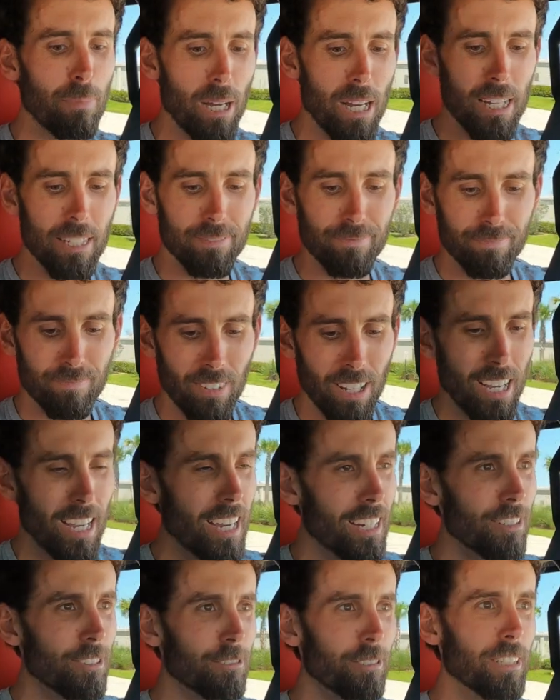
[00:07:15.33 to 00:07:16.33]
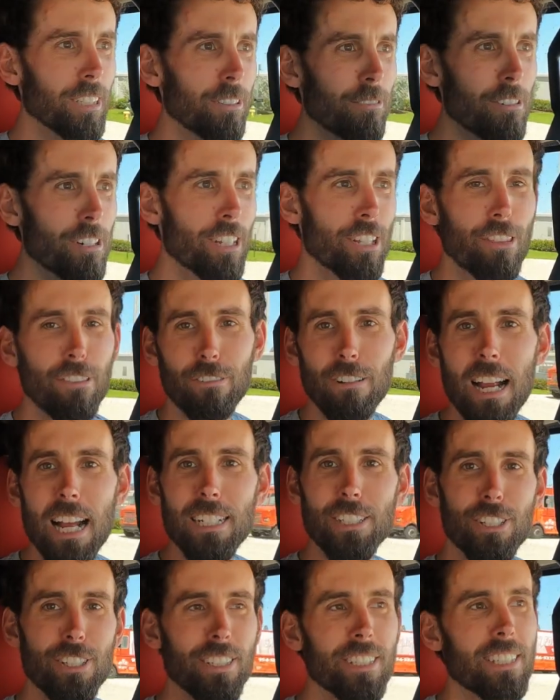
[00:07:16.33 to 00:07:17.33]
but I don't really want to
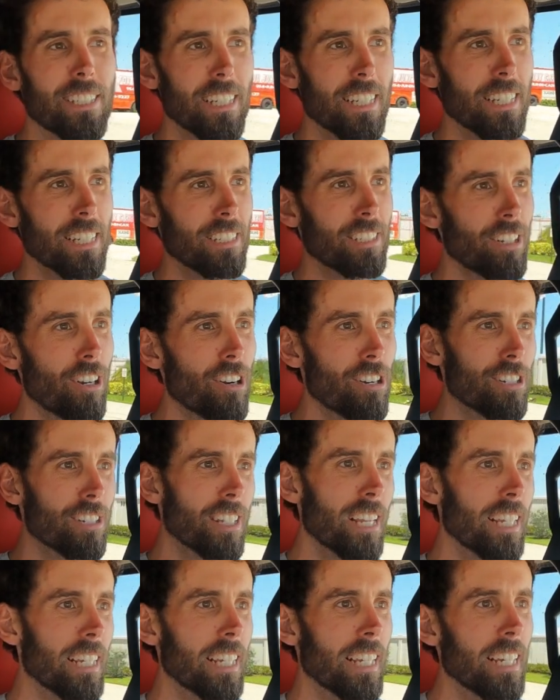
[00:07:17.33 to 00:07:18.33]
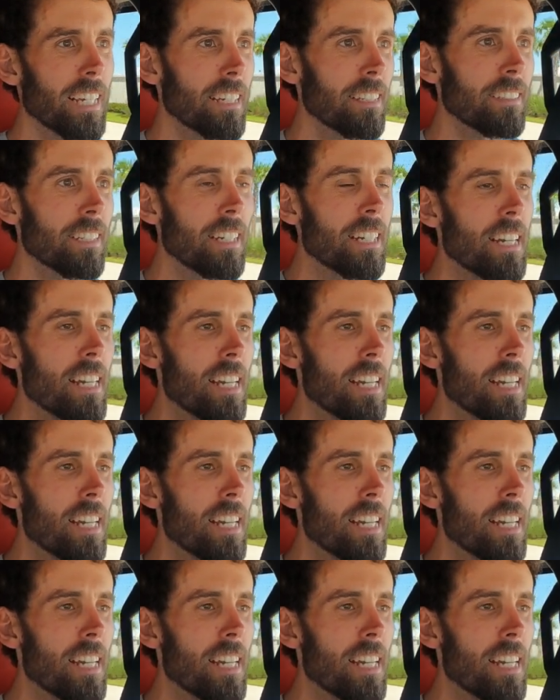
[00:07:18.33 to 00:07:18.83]
thrash this thing as hard as I can.